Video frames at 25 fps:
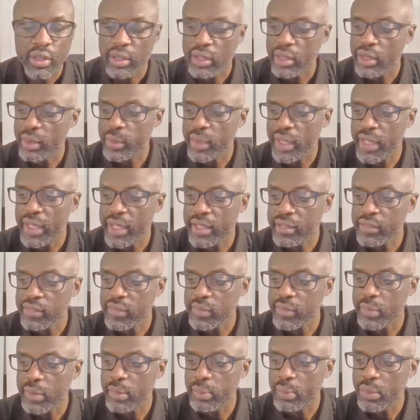we have
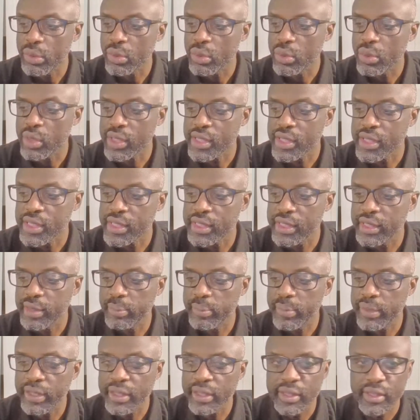people who are
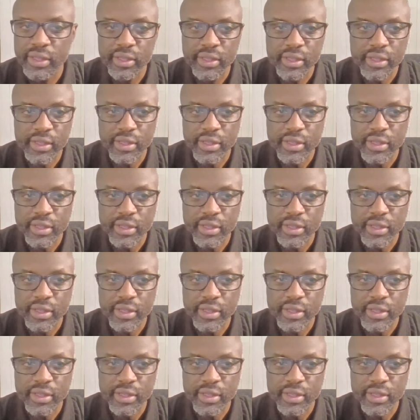sleeping.